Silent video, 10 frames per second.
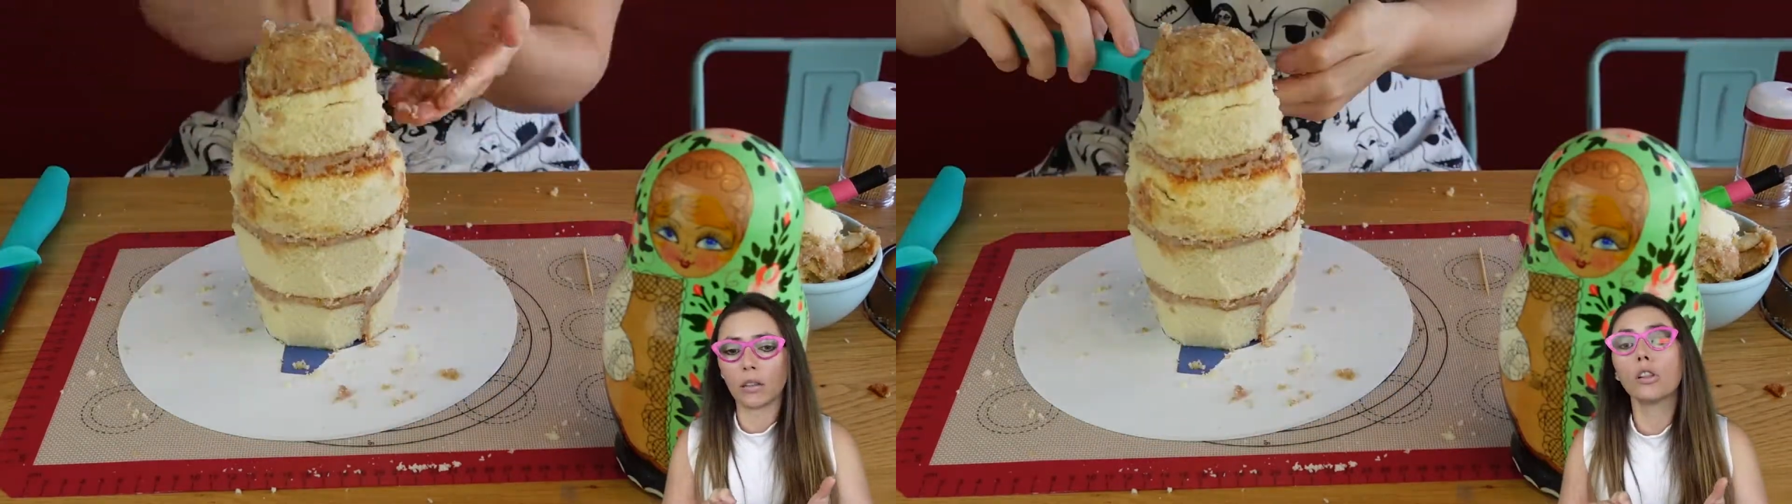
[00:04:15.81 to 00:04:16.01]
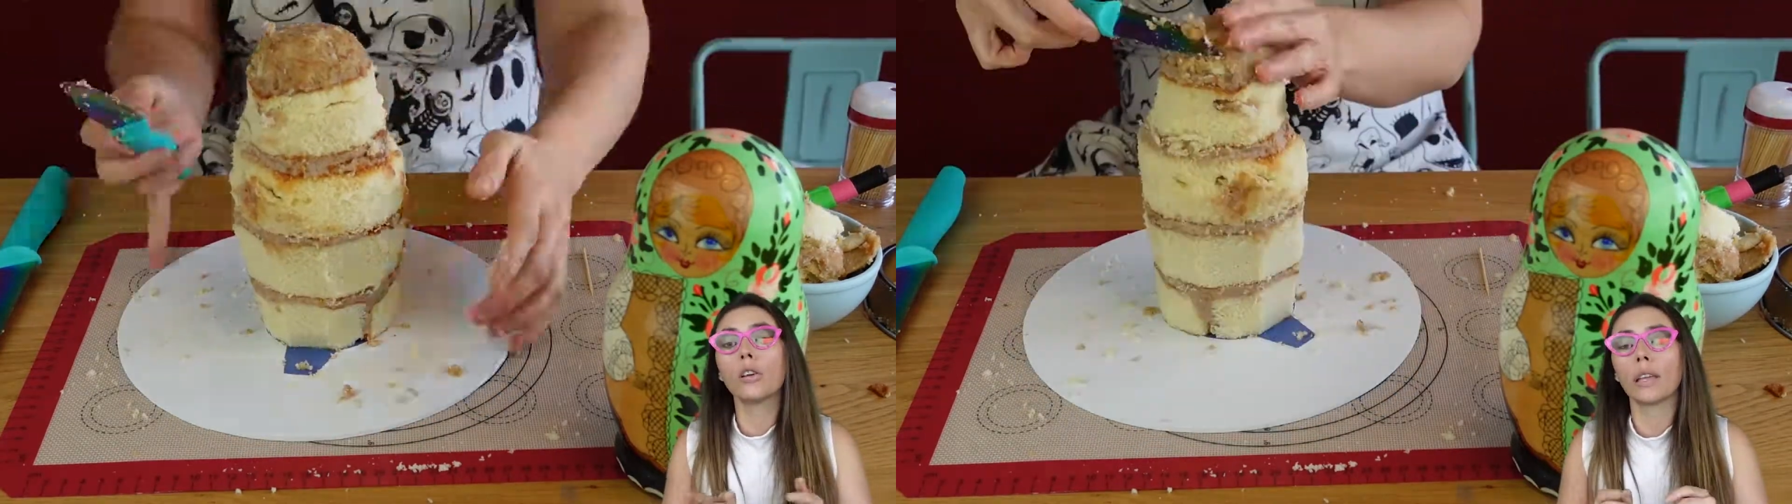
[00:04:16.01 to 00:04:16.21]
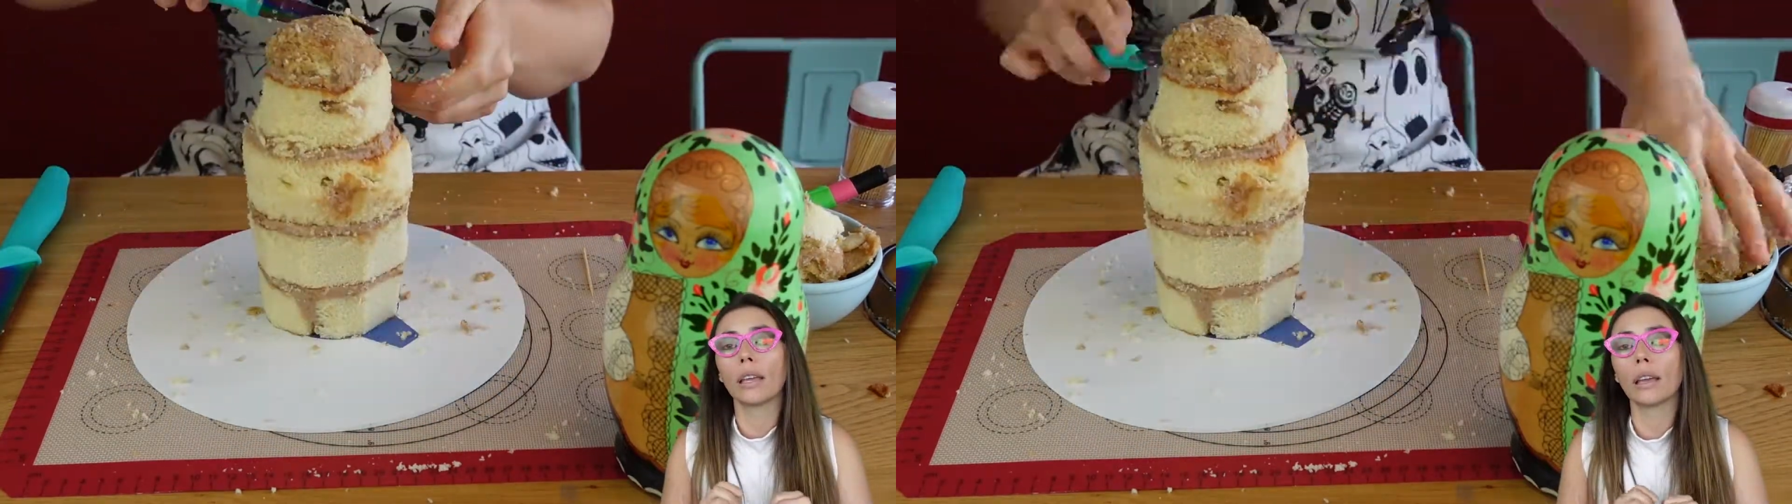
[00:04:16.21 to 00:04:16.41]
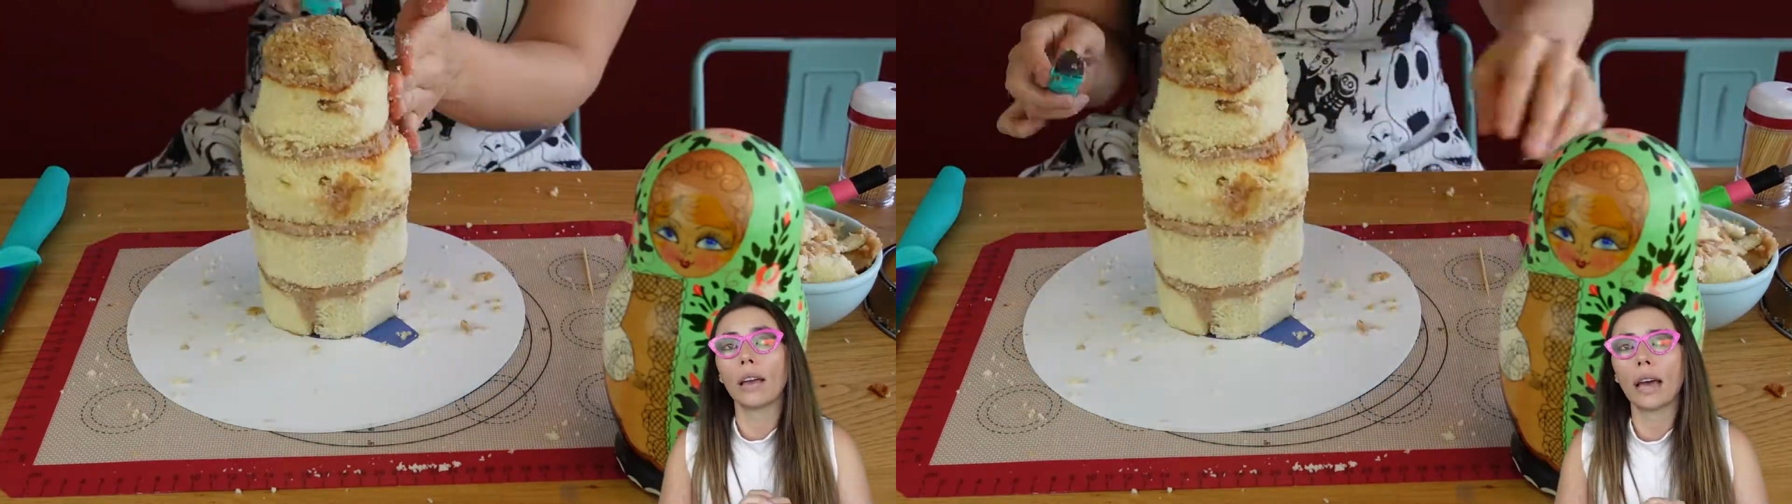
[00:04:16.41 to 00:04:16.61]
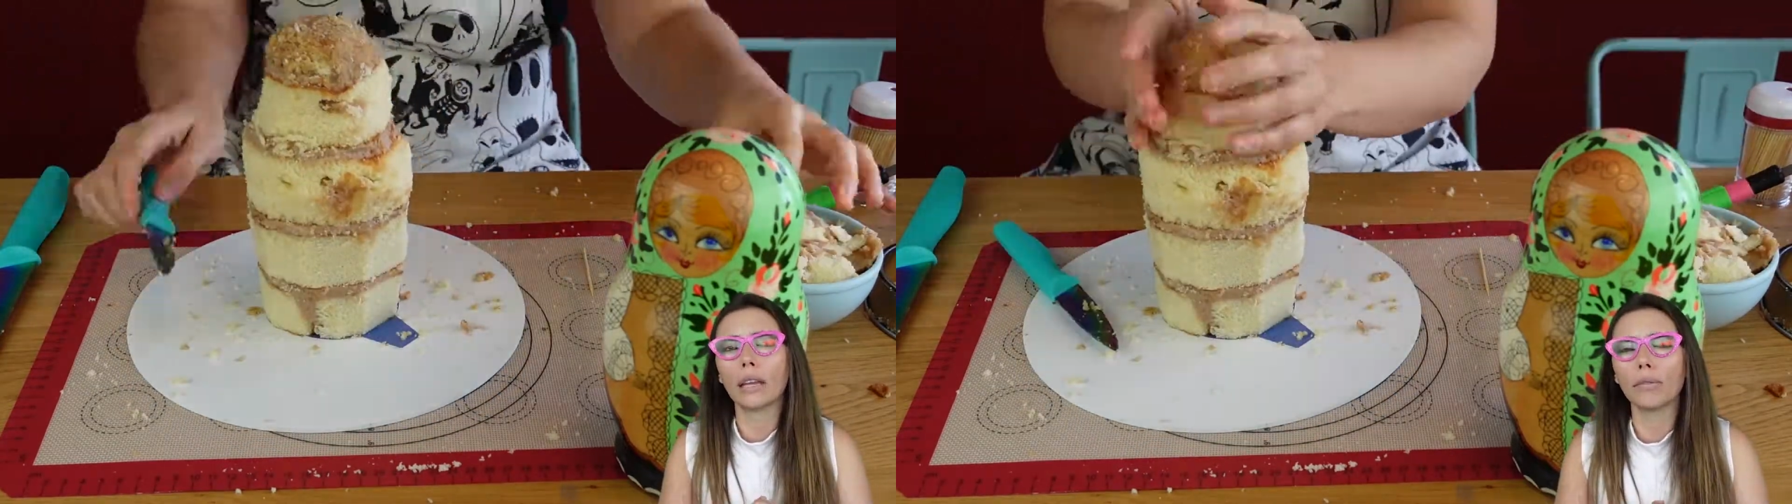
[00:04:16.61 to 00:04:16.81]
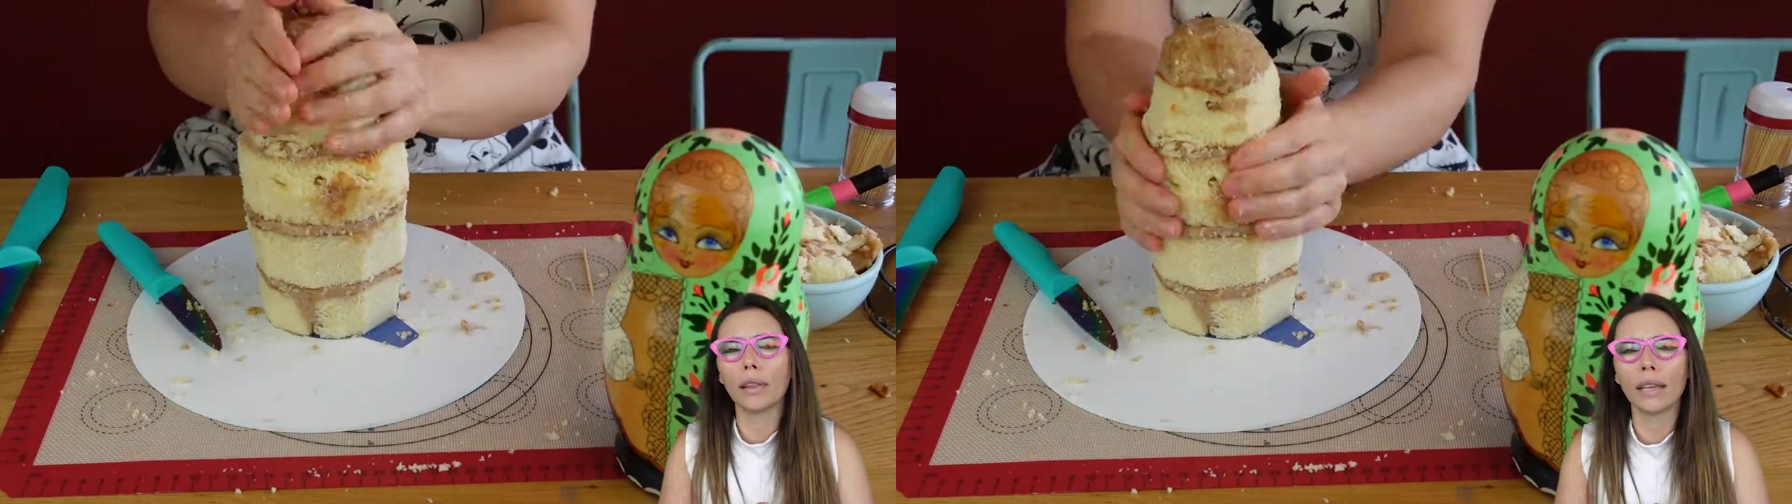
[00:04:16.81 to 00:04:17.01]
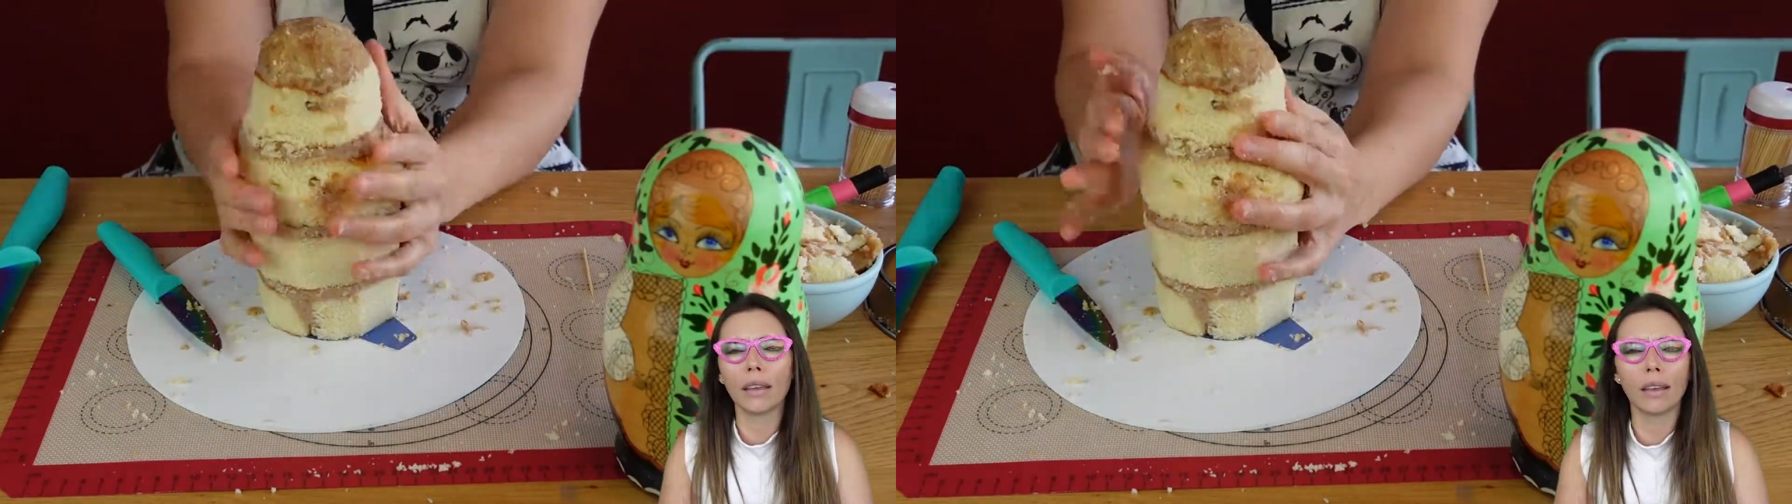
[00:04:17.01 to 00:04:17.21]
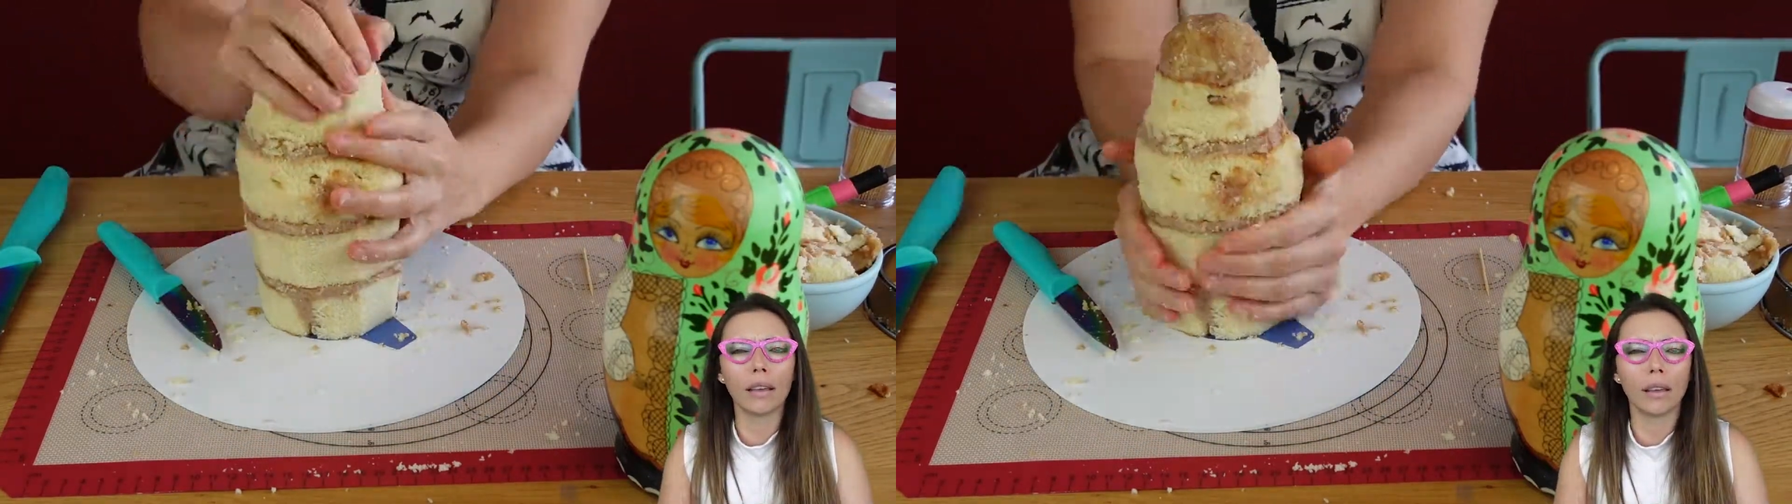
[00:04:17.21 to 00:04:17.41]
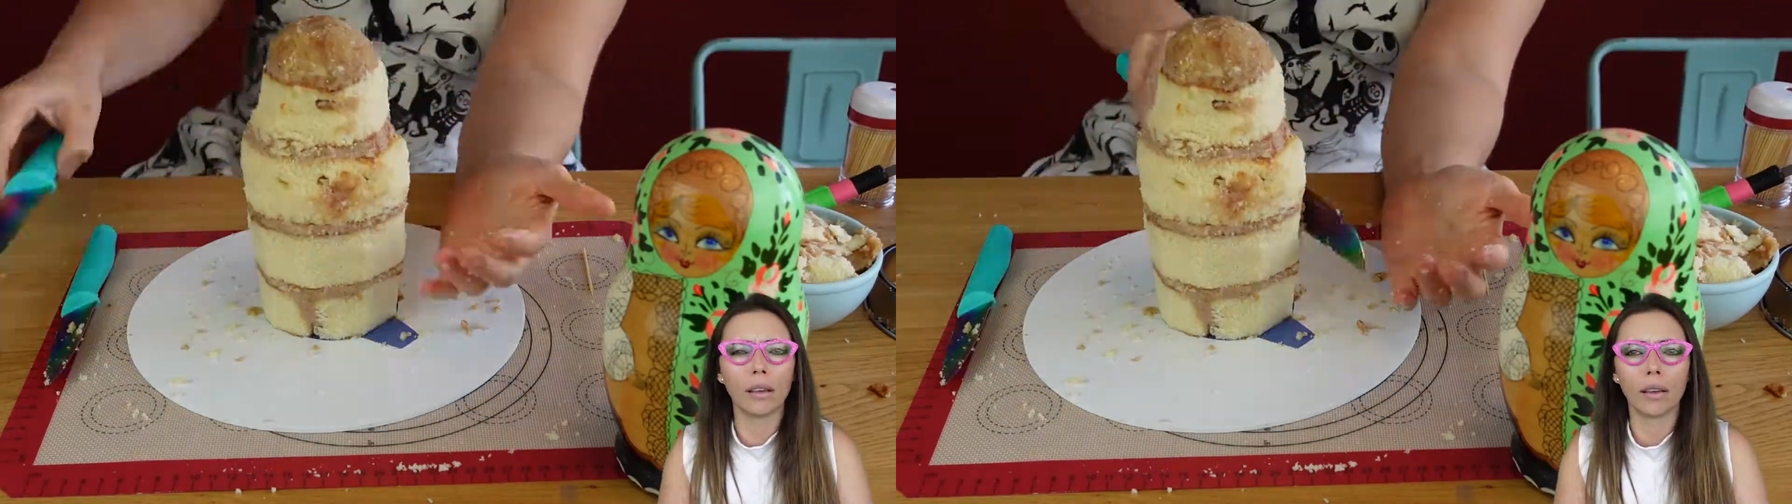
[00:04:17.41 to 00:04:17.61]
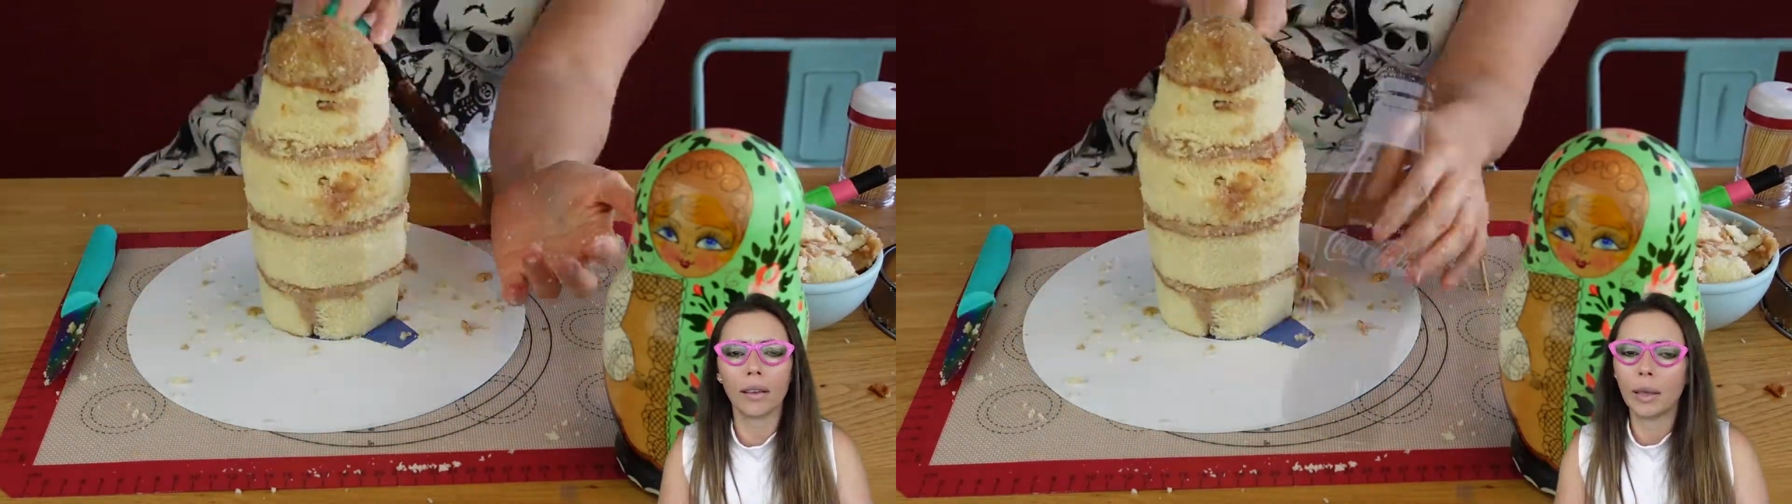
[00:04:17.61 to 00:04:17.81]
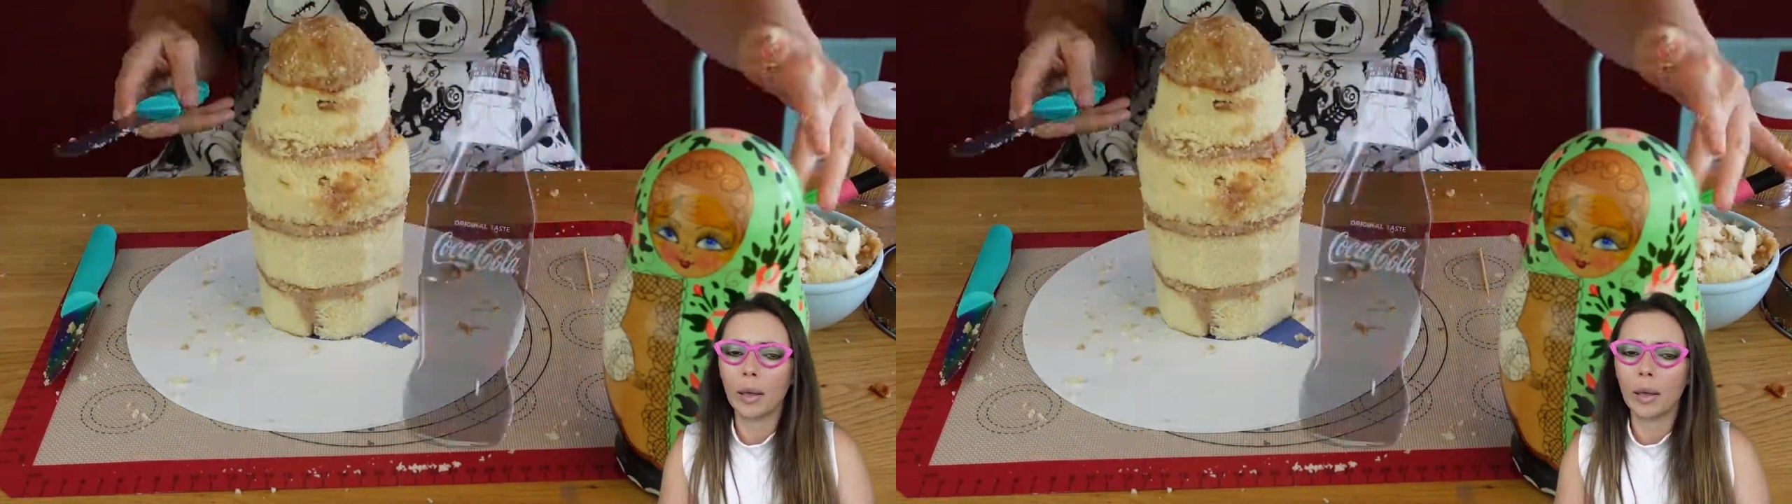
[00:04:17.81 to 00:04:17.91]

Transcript: looking kind of like a